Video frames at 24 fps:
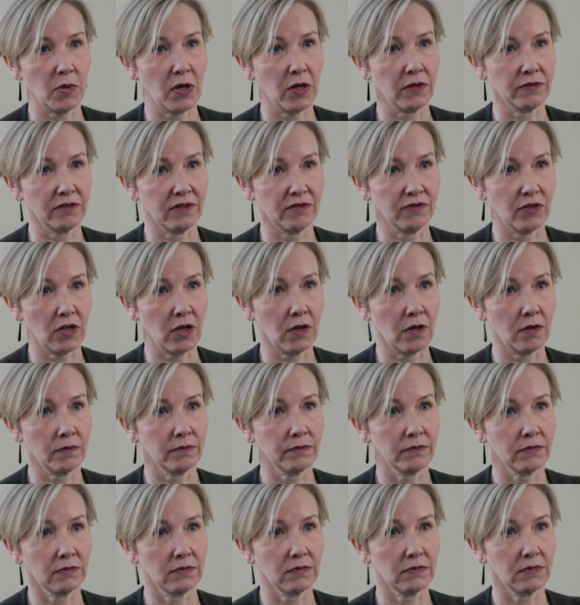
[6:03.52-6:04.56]
part of our
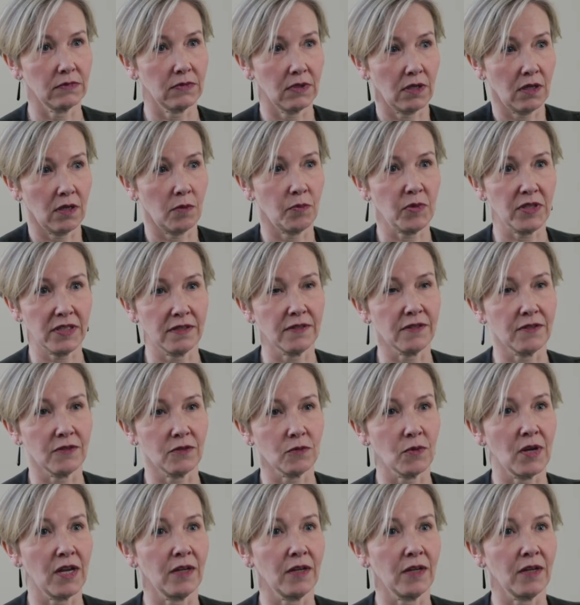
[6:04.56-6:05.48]
business as